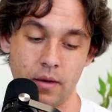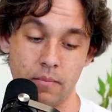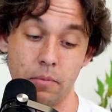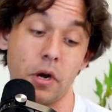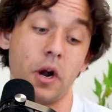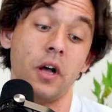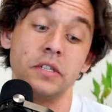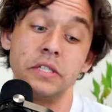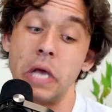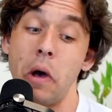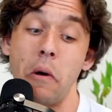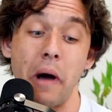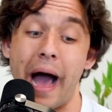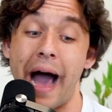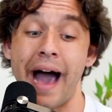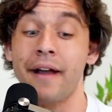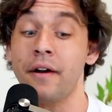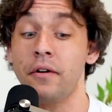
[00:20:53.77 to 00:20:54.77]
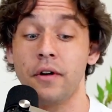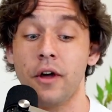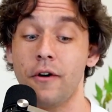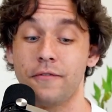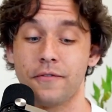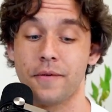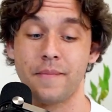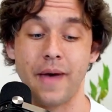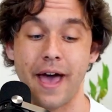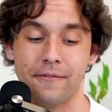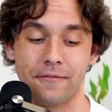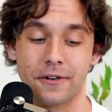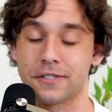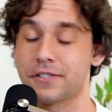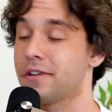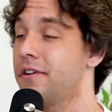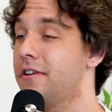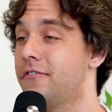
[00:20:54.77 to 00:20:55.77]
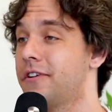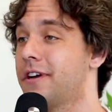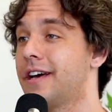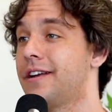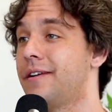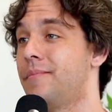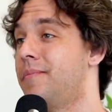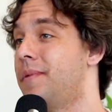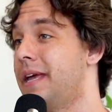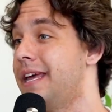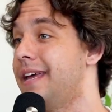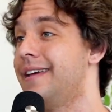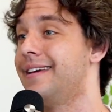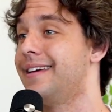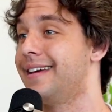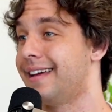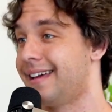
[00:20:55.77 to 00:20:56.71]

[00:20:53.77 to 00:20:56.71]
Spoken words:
But also, I don't know if the Mavericks are even going to be